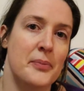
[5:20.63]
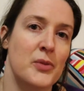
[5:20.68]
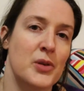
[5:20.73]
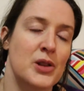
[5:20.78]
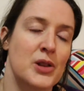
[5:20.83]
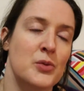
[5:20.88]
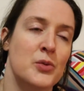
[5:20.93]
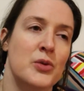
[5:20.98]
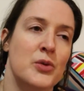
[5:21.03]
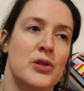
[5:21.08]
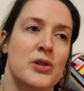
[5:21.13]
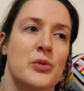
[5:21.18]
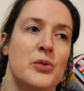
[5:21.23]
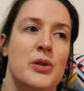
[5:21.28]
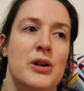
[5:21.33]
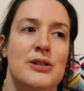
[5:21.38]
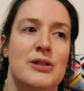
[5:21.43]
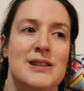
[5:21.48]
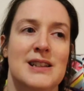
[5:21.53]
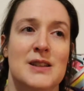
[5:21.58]
with the War of the
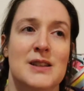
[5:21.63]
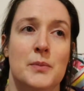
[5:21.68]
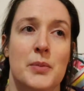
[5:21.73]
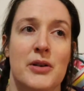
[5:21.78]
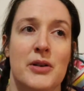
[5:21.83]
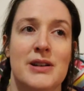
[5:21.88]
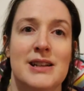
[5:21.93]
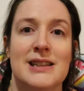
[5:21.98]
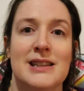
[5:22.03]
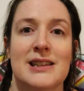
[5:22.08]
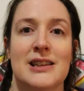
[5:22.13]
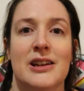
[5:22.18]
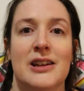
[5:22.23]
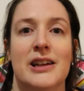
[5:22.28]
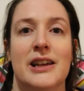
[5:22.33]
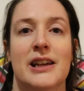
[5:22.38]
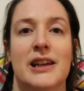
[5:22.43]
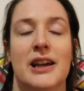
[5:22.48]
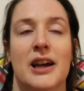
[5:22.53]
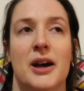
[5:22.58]
Worlds experience,
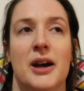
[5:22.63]
like